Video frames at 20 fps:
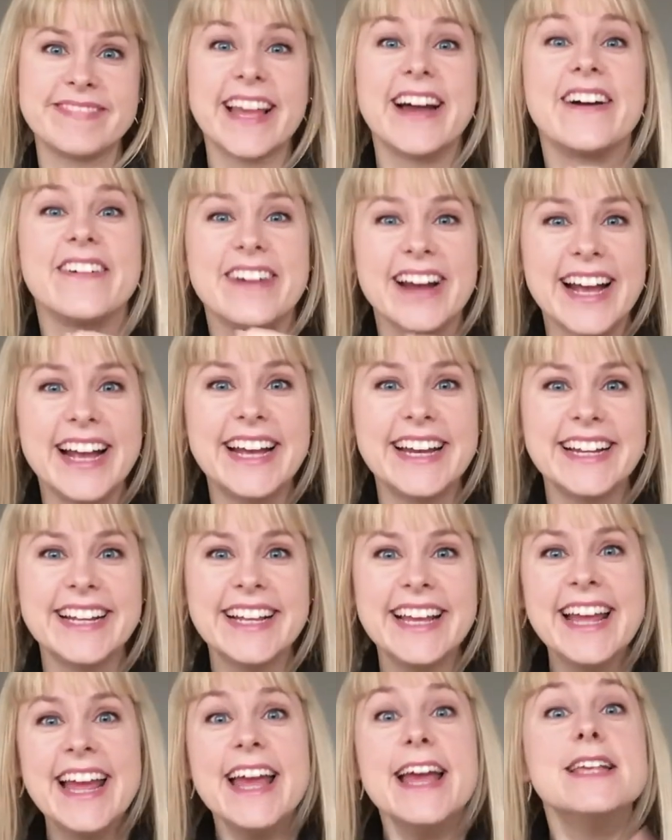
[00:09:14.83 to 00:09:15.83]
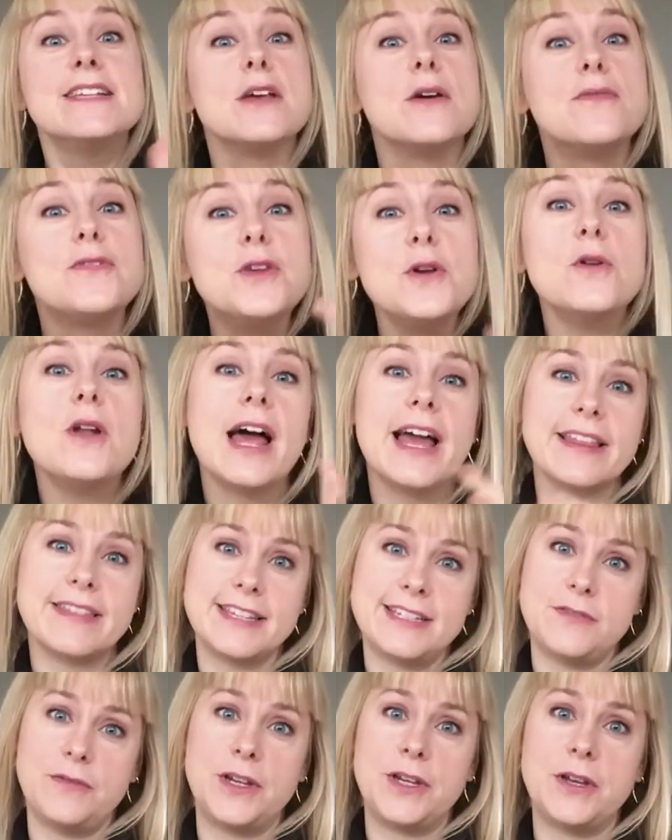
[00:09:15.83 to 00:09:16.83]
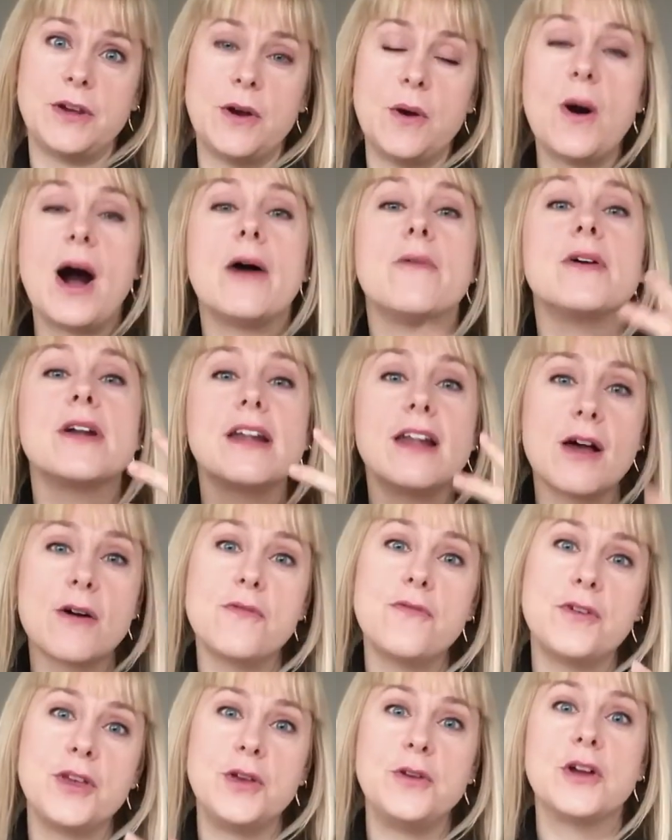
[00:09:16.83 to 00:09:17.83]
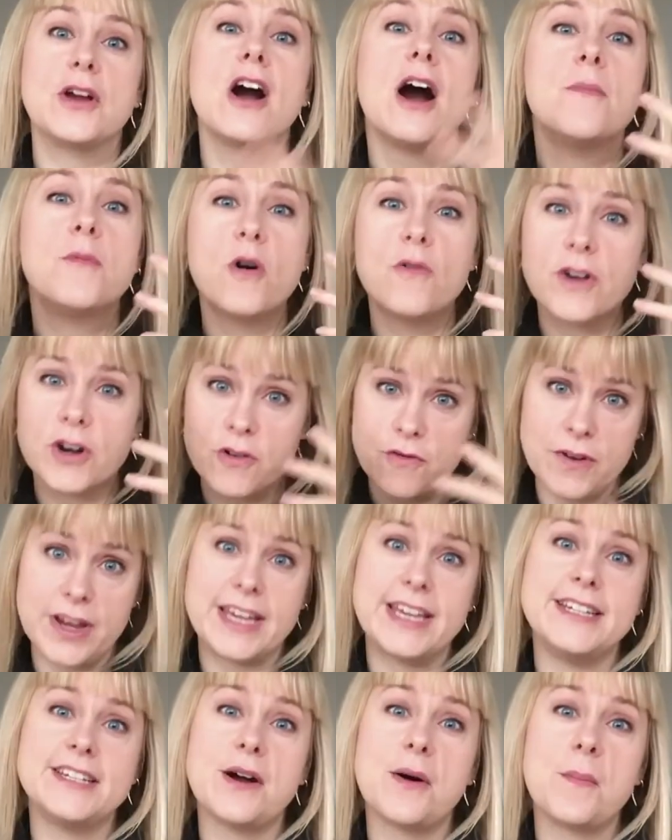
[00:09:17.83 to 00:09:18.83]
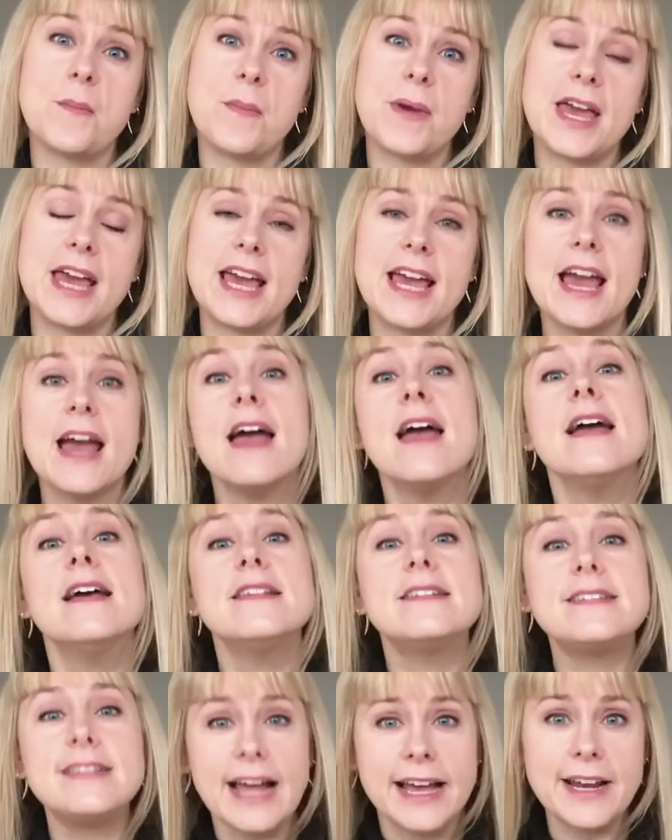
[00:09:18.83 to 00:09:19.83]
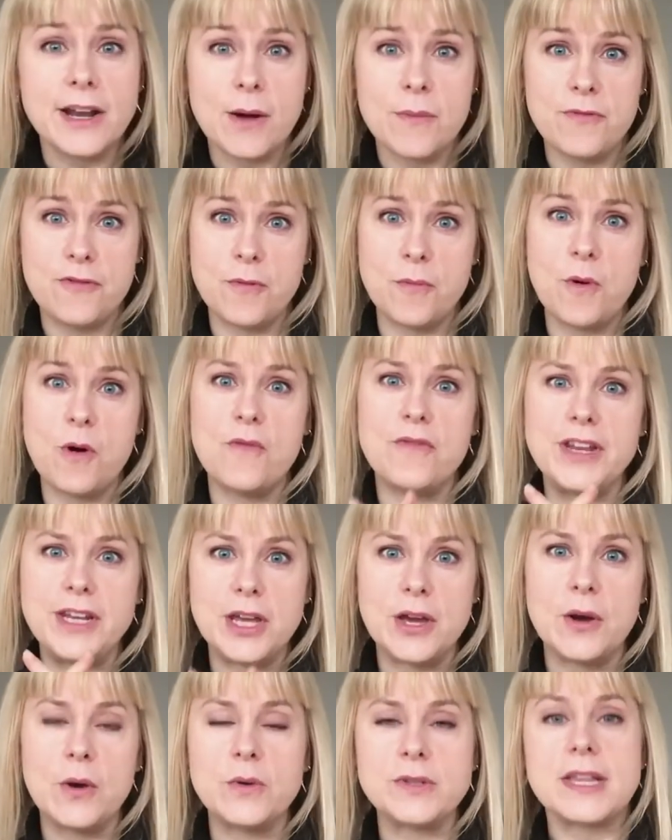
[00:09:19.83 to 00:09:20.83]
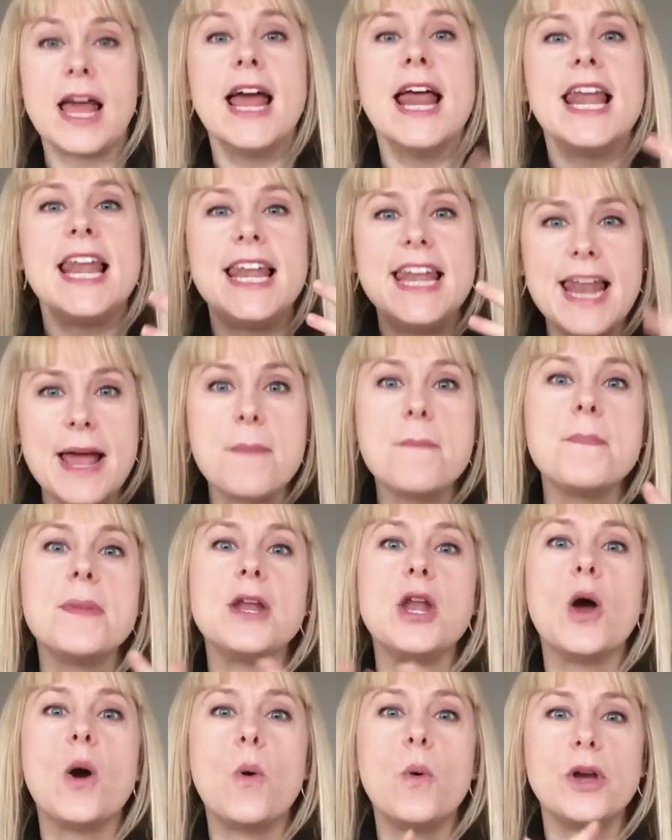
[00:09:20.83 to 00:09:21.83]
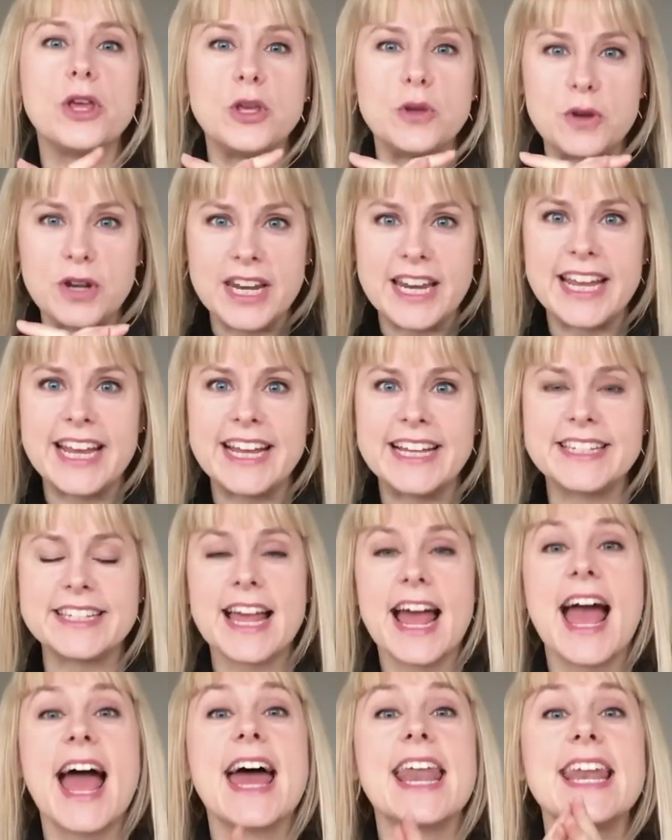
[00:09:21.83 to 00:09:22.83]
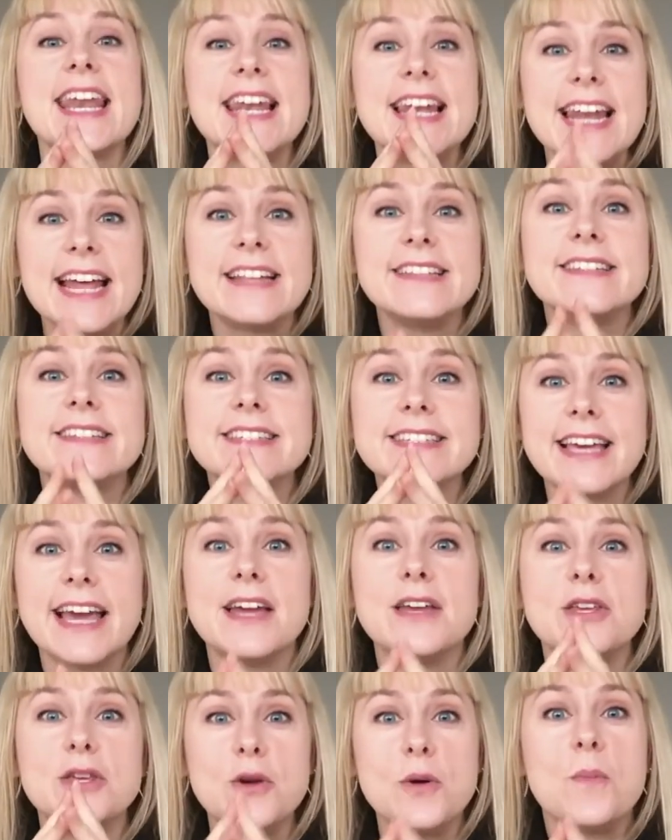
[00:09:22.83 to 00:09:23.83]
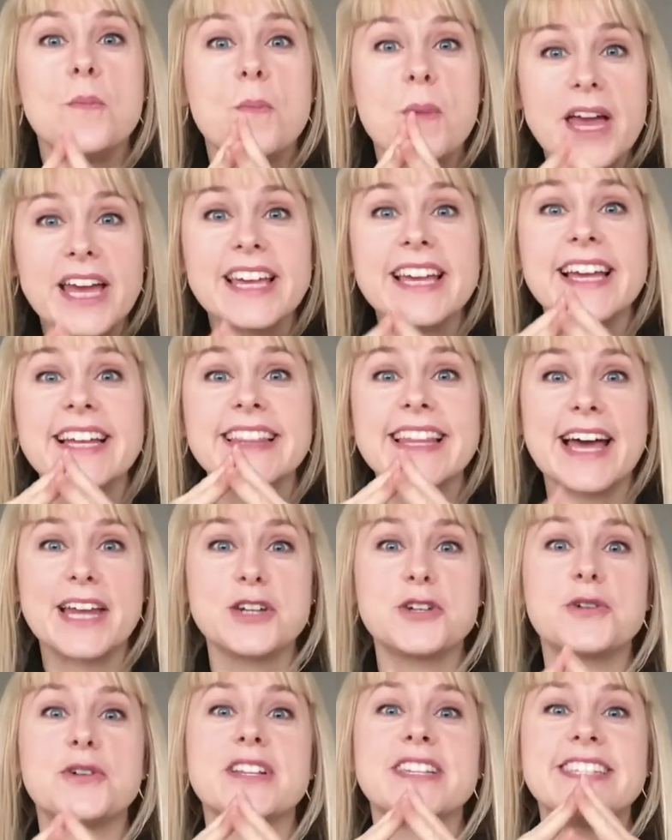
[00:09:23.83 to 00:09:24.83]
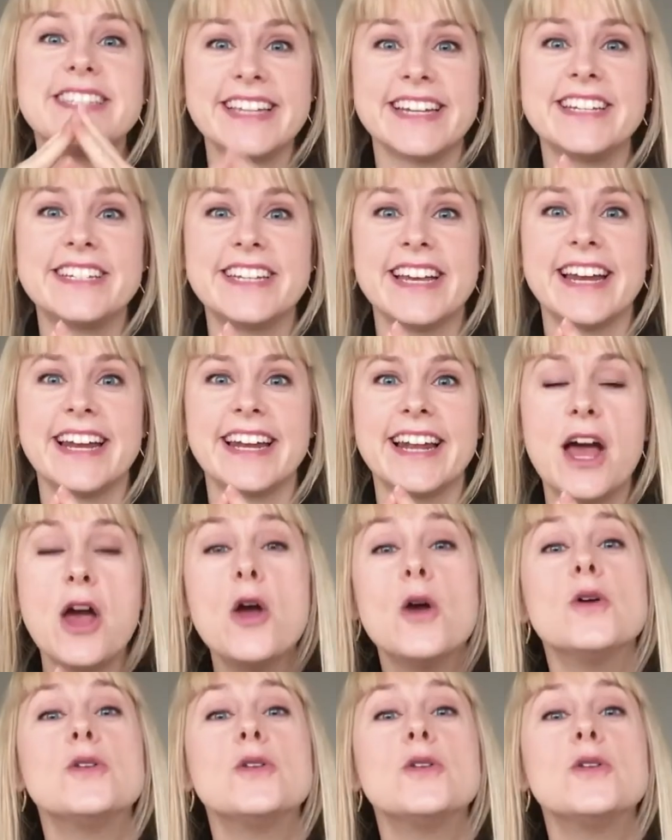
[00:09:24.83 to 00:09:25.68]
All right. So if you like this video, I would love for you to come over to Ricky.me, sign up for more videos, let me know what you need, and let's get you making that transition.